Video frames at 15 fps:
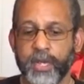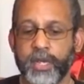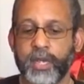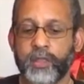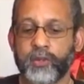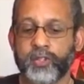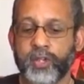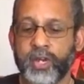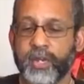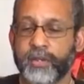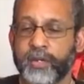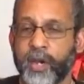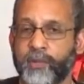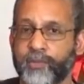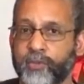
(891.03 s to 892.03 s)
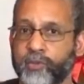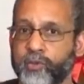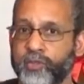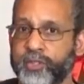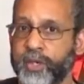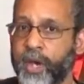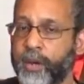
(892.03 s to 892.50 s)
Either it's going to come through
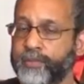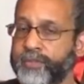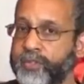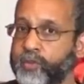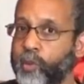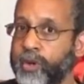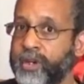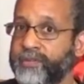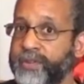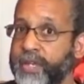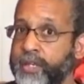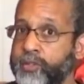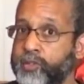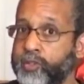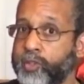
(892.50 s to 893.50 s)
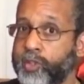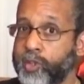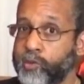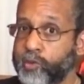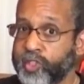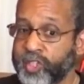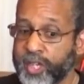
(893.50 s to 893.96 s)
some sort of
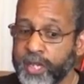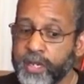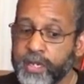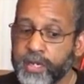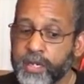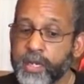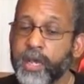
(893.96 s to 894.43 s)
institution,